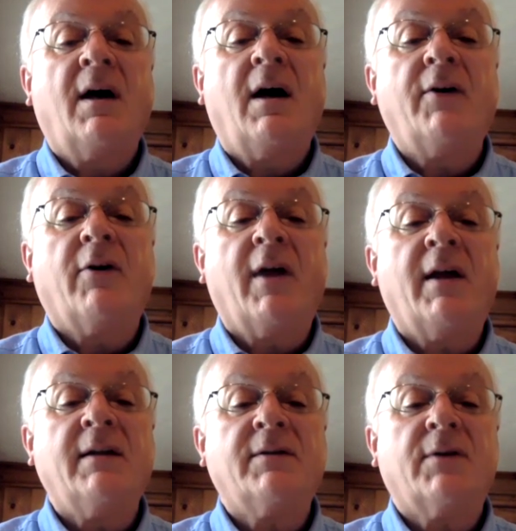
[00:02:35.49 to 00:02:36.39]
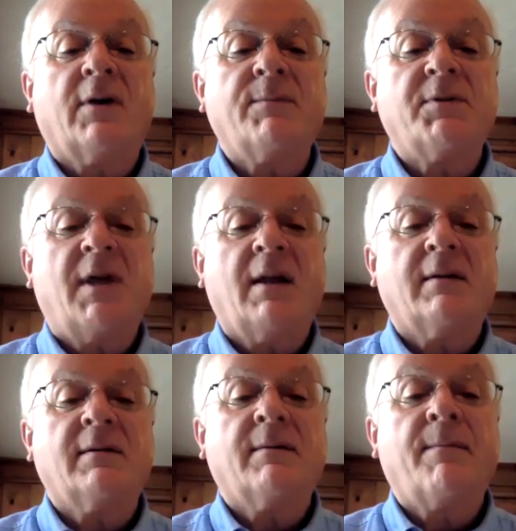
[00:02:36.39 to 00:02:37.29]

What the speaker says: under any circumstance.